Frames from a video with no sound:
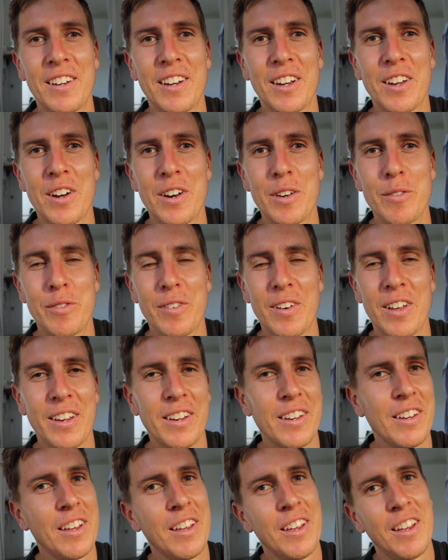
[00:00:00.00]
I kind of
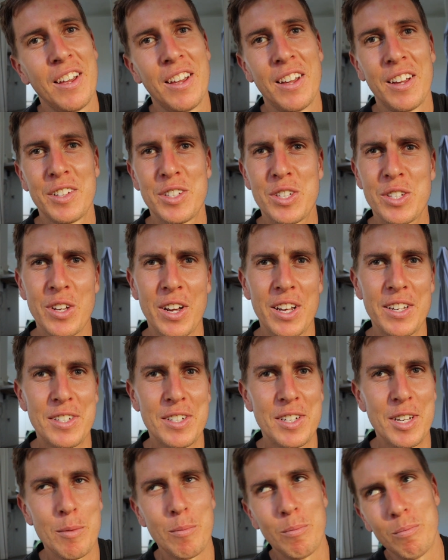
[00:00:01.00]
like
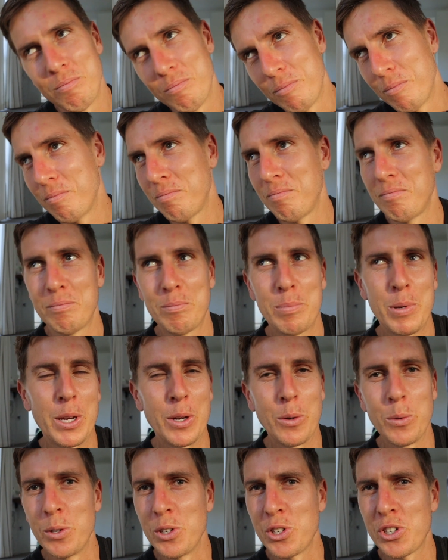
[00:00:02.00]
sidestep,
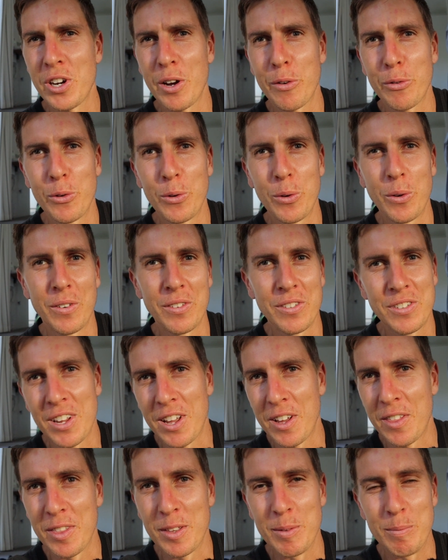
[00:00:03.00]
penguin shuffled
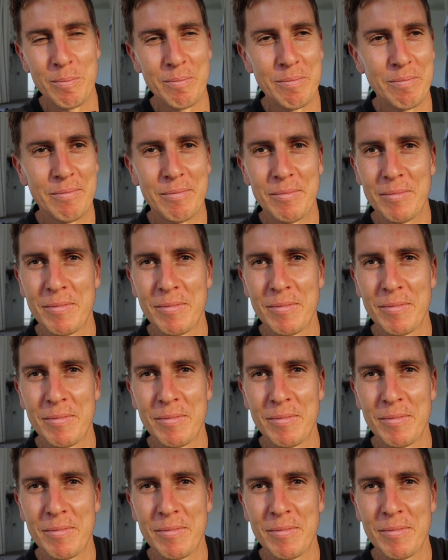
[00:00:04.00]
down them.